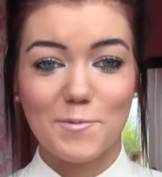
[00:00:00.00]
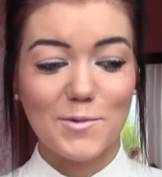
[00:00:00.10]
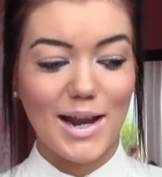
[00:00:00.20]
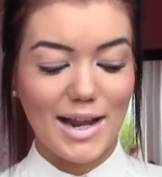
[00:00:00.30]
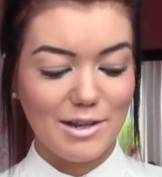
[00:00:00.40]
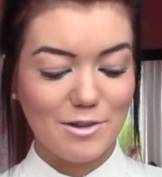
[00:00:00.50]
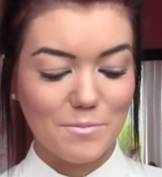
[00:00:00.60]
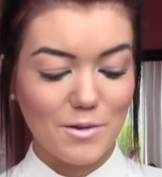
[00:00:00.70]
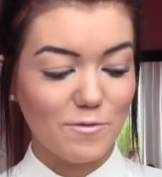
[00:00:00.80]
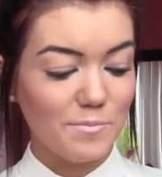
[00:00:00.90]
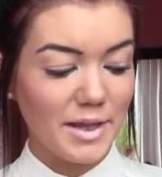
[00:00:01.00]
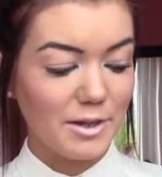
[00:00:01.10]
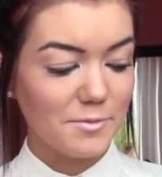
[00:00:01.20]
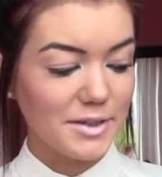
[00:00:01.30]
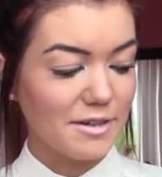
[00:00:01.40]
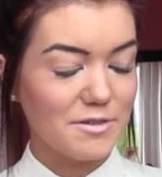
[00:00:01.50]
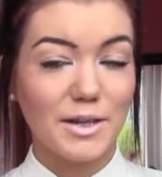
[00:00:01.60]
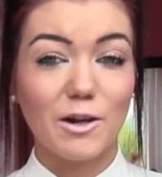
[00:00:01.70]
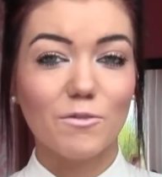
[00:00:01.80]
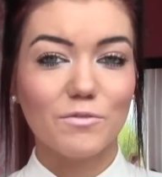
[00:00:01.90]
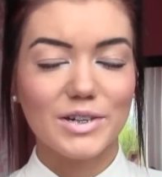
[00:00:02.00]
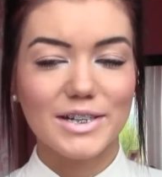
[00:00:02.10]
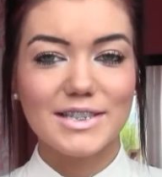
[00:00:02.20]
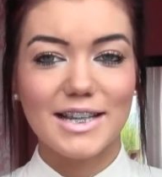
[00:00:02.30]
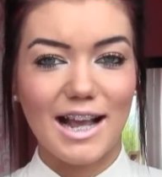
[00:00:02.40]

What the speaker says: one item of makeup that gives me confidence.